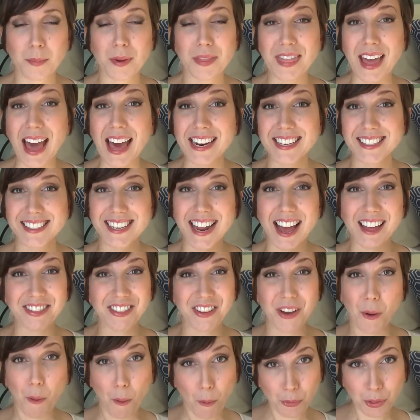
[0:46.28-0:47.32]
But that is not
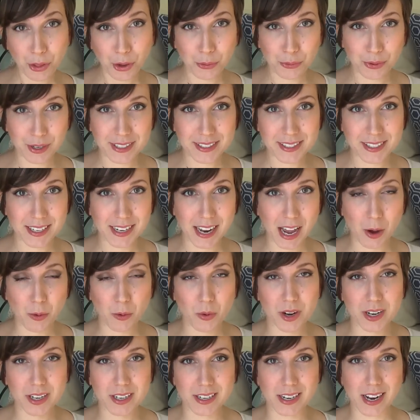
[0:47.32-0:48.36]
the only reason I
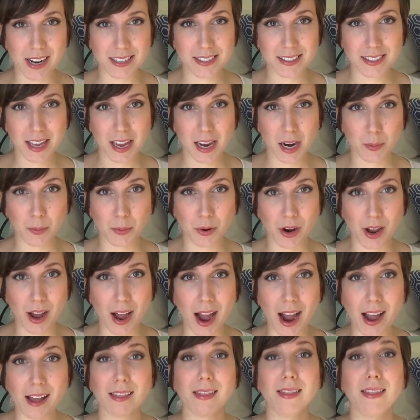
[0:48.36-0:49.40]
wanted a nice camera.
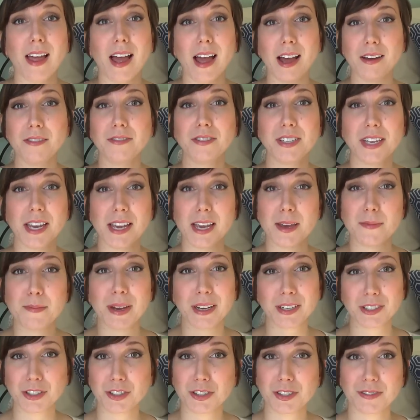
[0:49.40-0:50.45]
I love taking
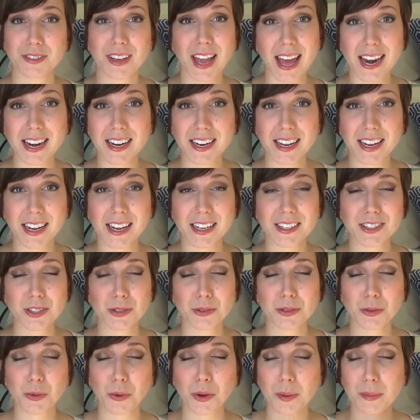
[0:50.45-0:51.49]
pictures of Kennedy, and so
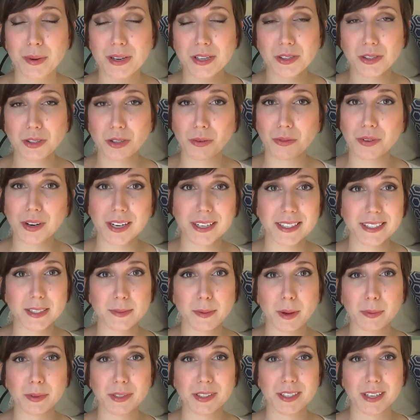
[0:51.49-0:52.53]
it's going to be so nice to
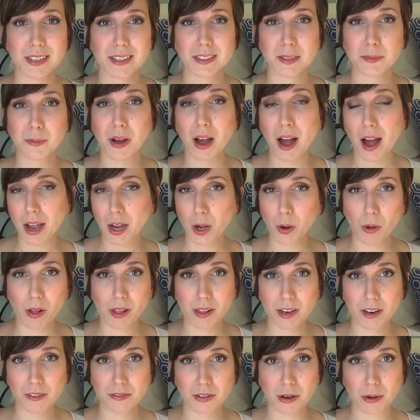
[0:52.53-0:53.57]
be able to take some high
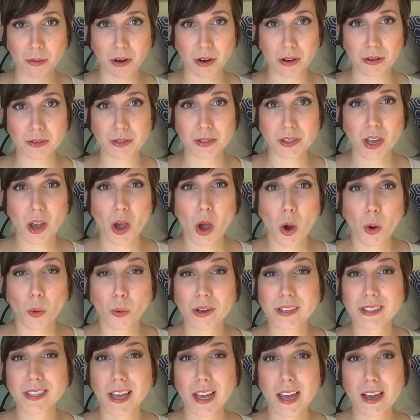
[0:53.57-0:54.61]
quality photos.
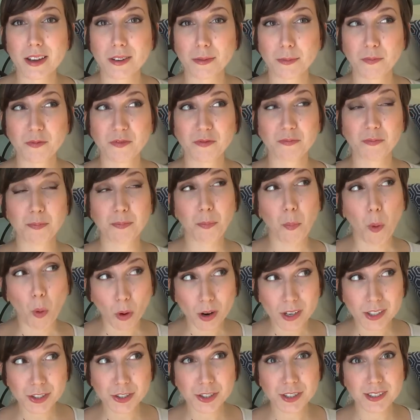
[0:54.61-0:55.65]
We take
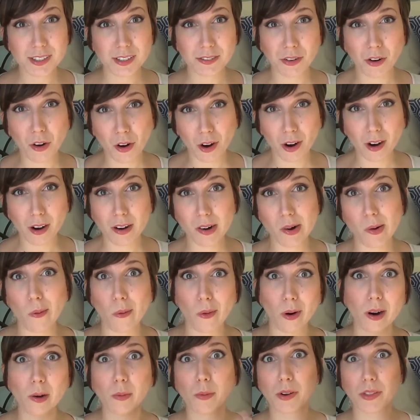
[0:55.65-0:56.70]
portraits of her
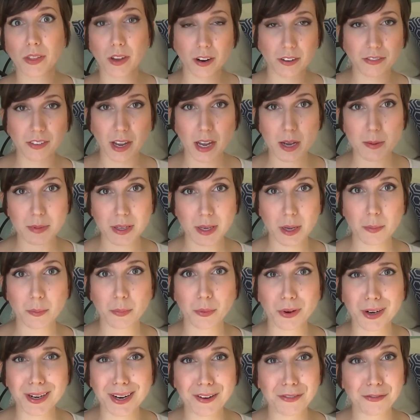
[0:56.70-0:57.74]
or with our family
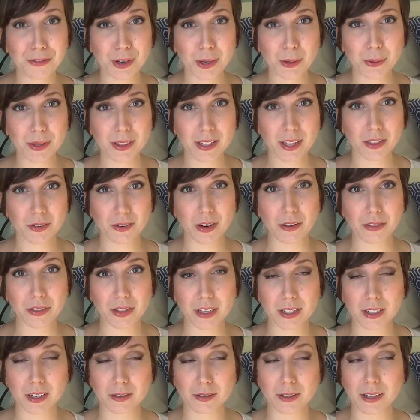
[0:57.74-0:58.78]
pretty frequently throughout
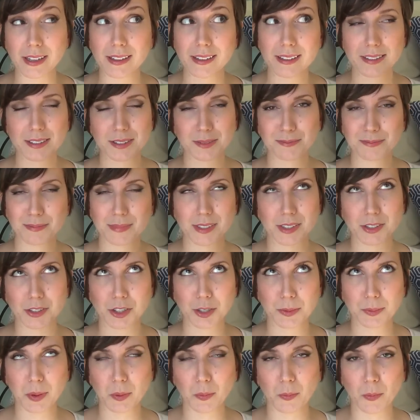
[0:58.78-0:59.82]
the year, well, at least since
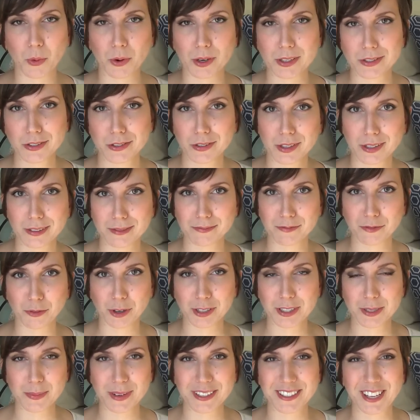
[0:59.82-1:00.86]
she's been born, she's like
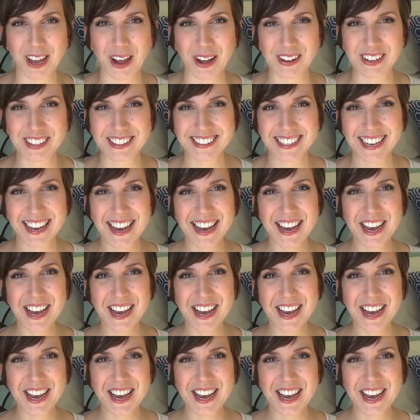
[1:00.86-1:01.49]
14 months old.